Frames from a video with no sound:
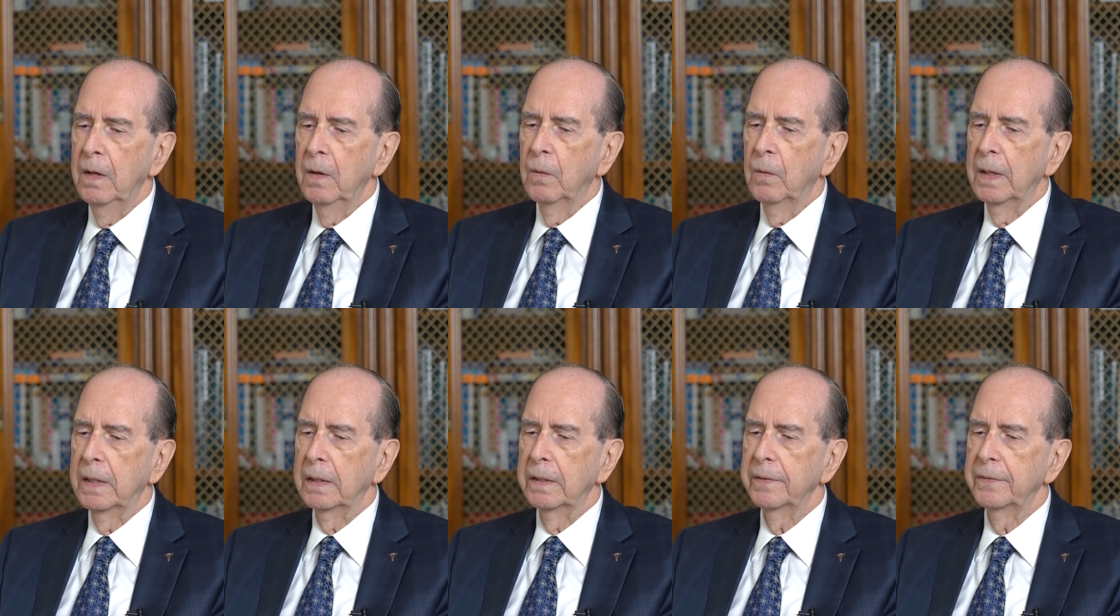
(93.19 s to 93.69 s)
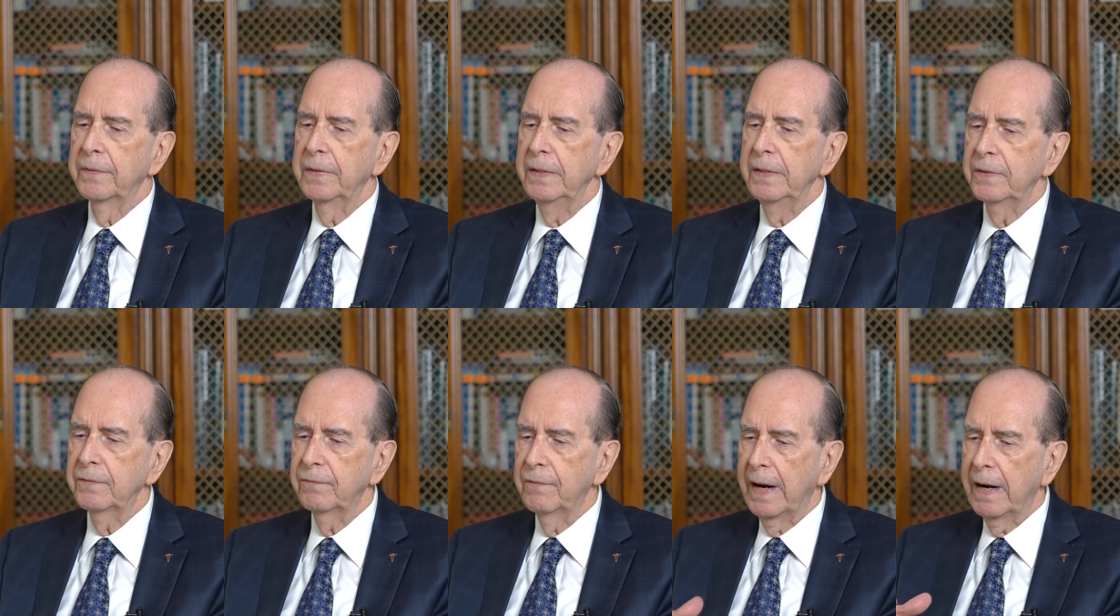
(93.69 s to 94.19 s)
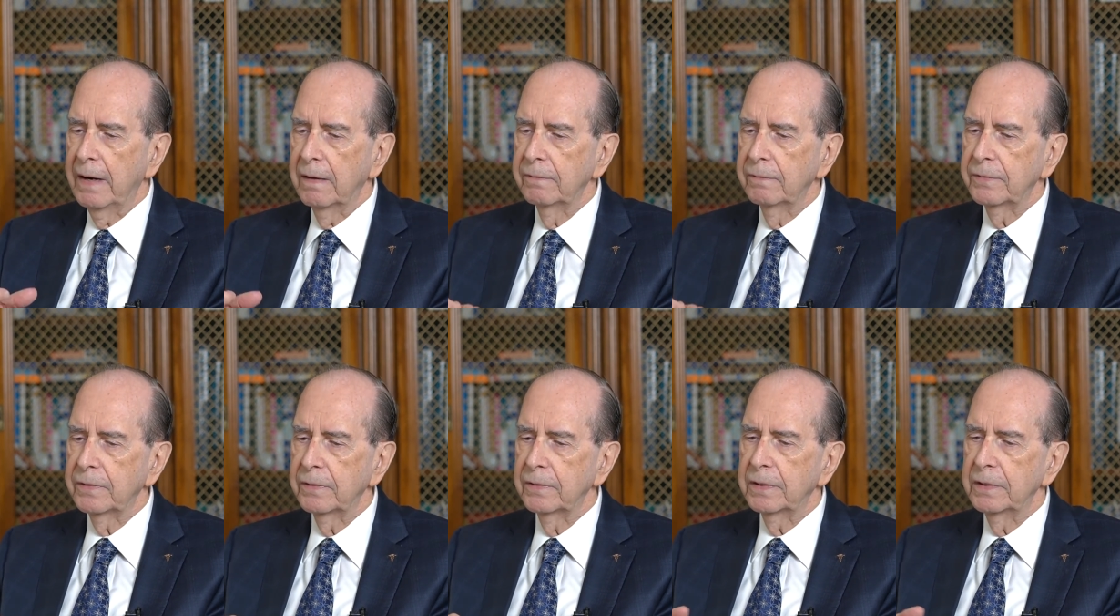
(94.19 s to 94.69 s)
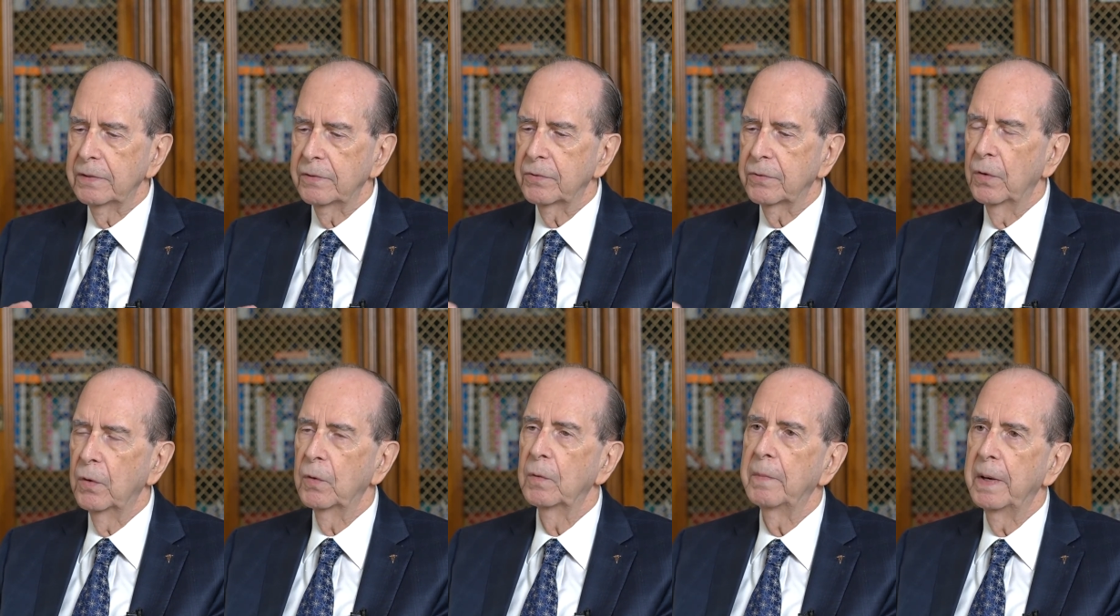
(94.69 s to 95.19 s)
Well, these valves are
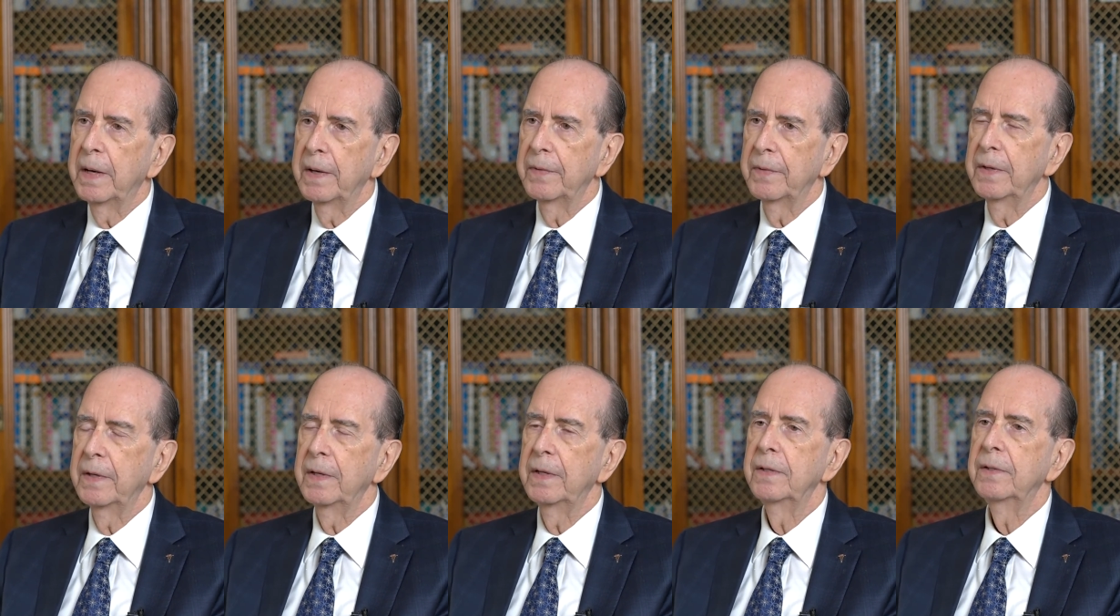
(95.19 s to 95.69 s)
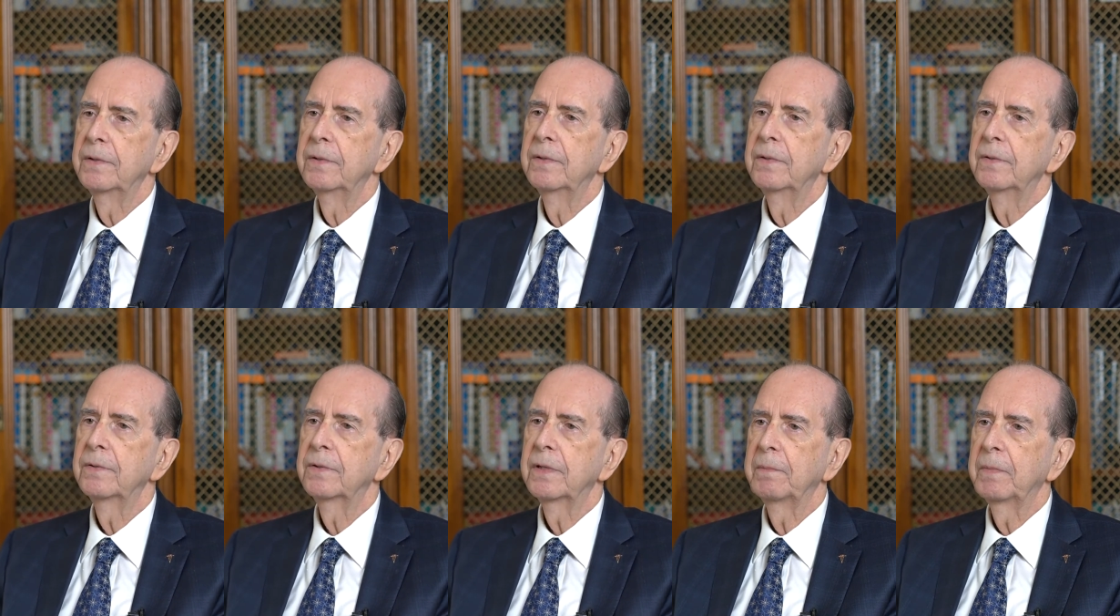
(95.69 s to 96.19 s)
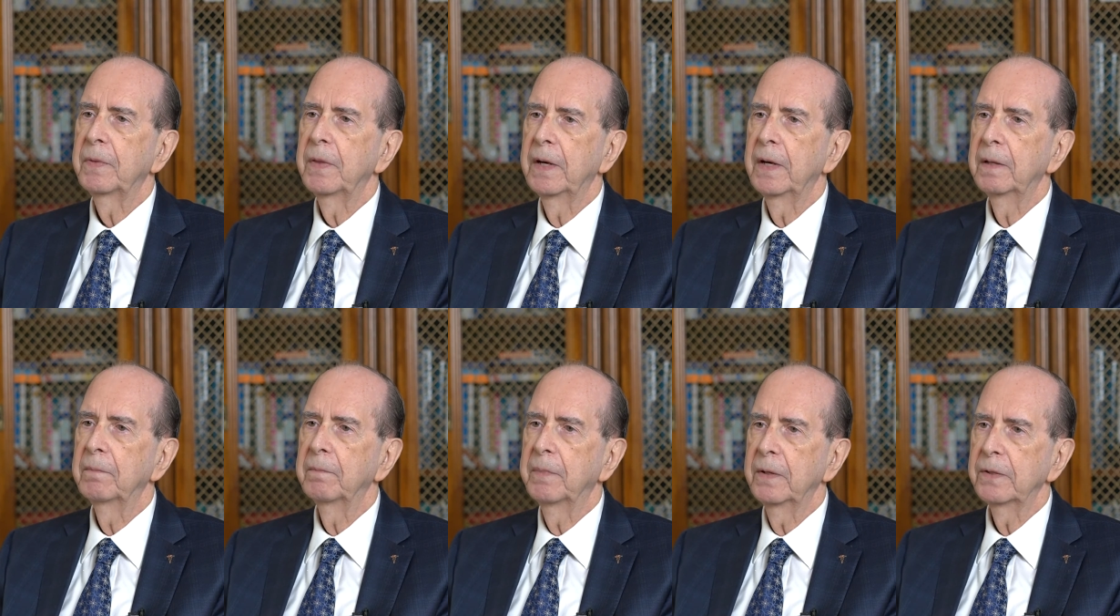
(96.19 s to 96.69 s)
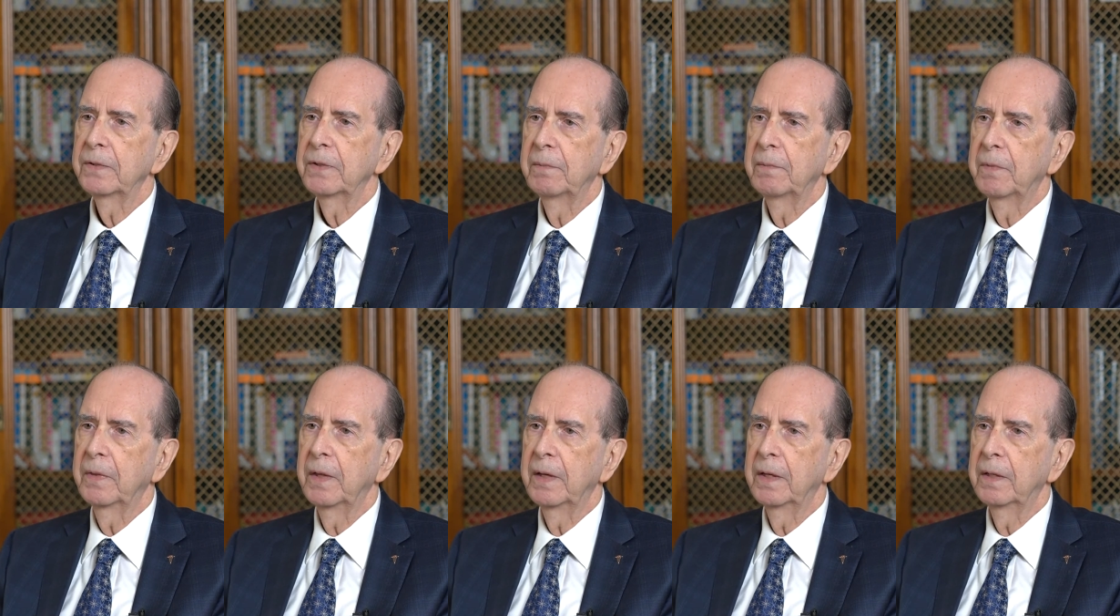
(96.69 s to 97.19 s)
controlled by the sympathetic and
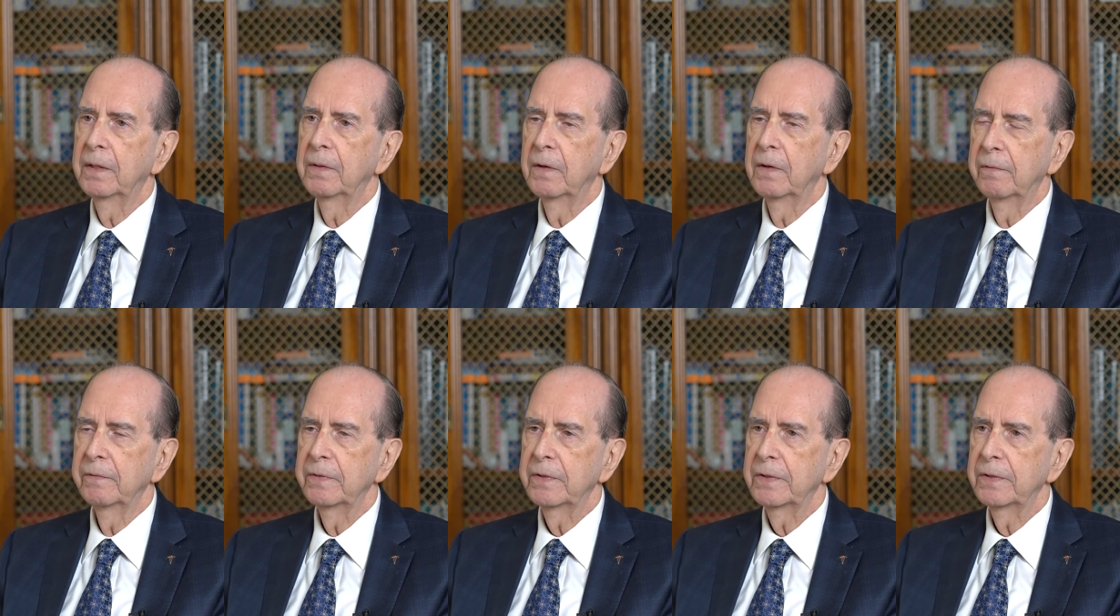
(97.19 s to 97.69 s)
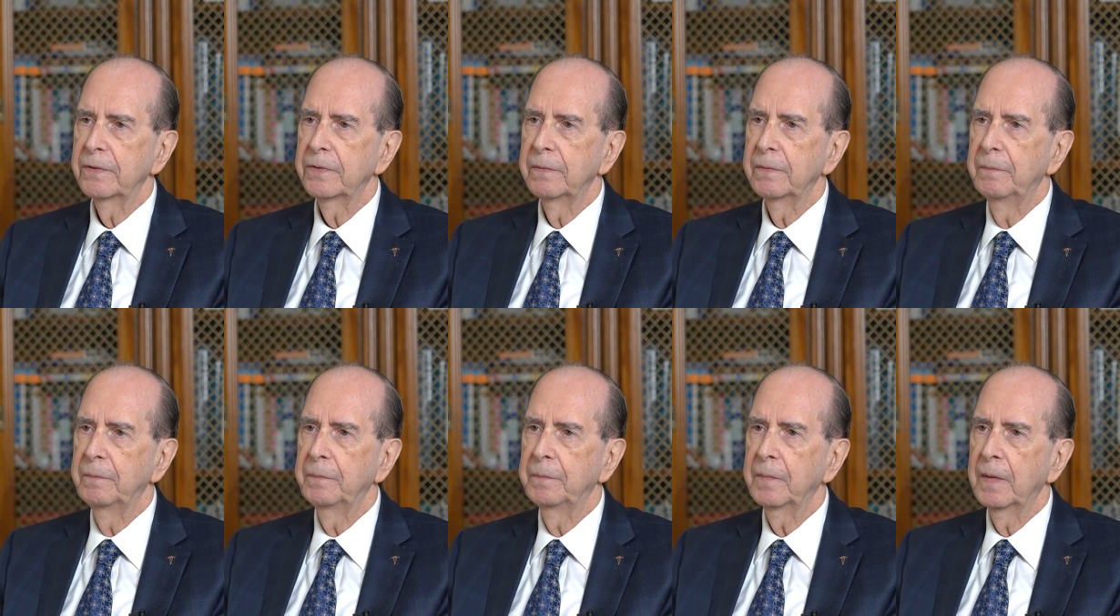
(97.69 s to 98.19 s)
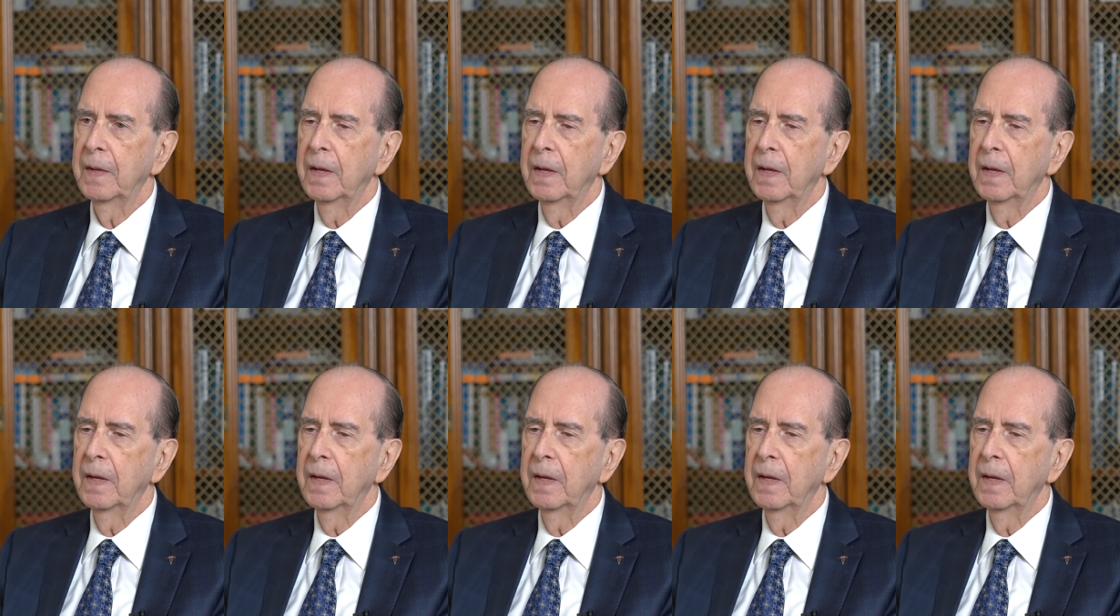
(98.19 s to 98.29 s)
parasympathetic nervous system.